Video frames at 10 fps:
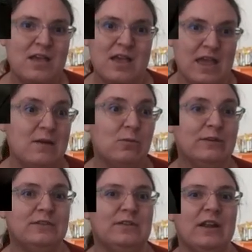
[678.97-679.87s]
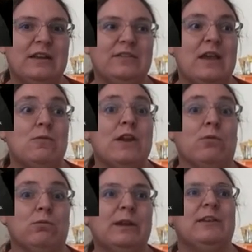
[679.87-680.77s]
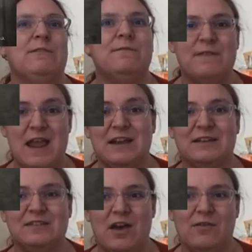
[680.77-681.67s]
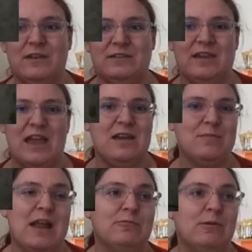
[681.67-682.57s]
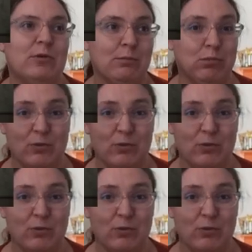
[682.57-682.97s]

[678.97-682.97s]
it was done as a we are really fans of this game and we want to